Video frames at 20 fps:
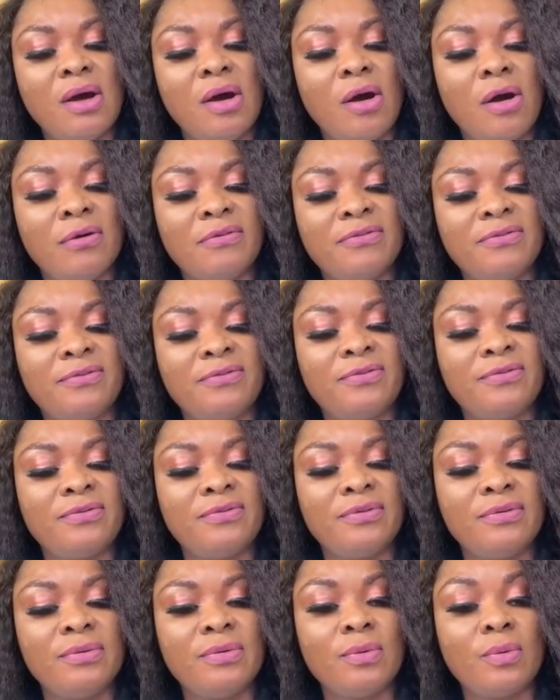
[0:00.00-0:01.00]
of
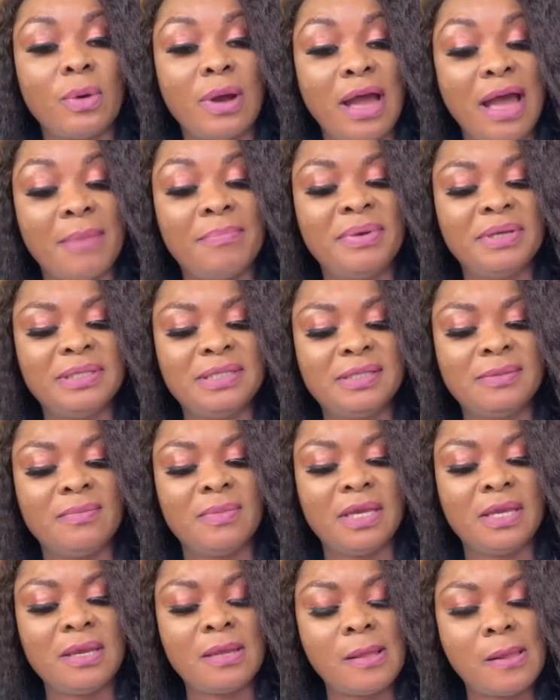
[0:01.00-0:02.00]
what happened to
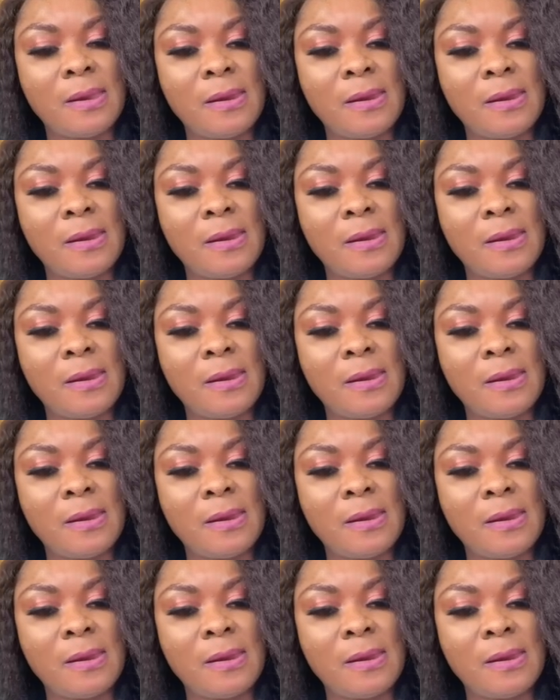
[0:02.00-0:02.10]
me,